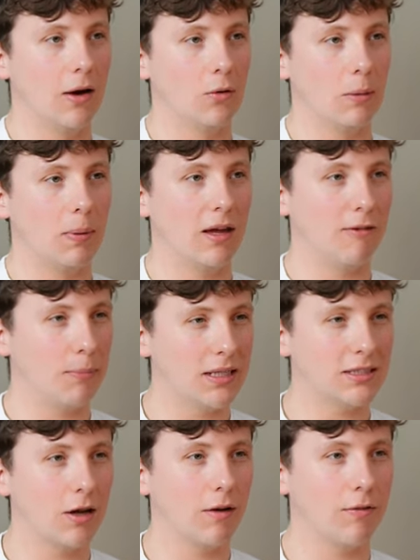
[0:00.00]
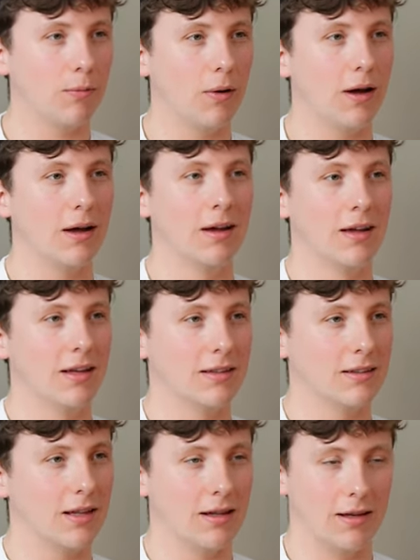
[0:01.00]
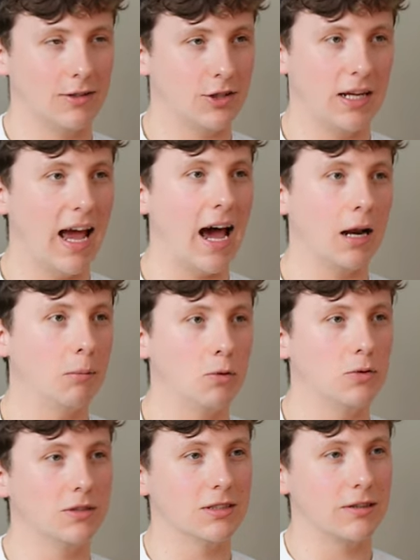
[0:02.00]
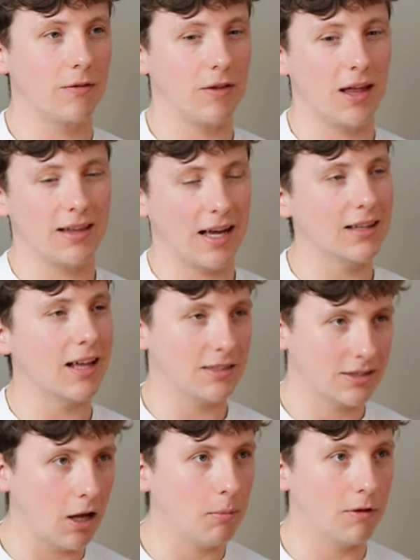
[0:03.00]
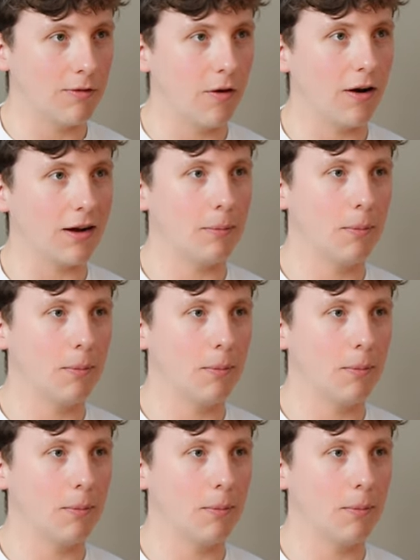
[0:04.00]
Like all the PFP stuff where they're literally animals and stuff like that. That's dumb as fuck.